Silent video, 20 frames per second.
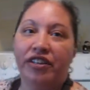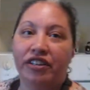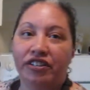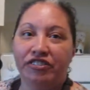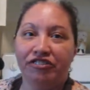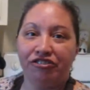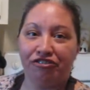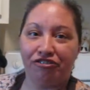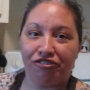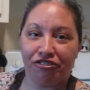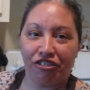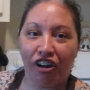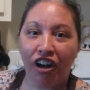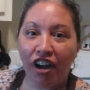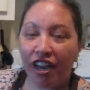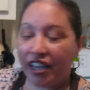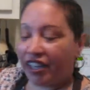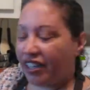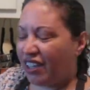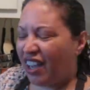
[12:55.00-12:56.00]
to
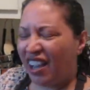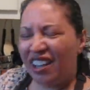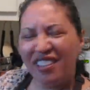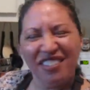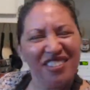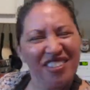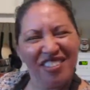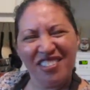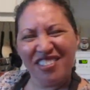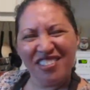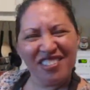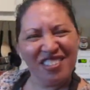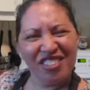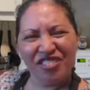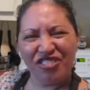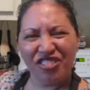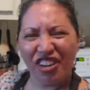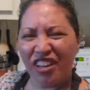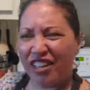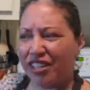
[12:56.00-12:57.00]
fry it. I don't think
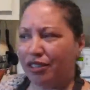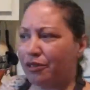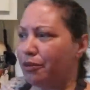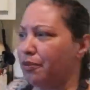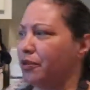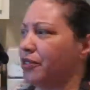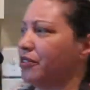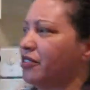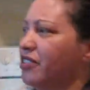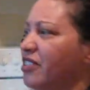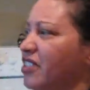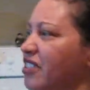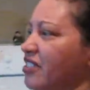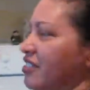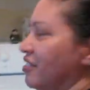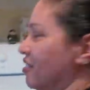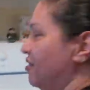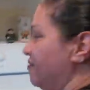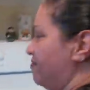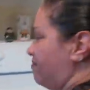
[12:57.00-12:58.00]
frying it would be a good
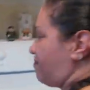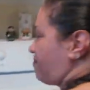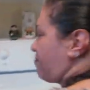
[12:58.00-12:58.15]
idea.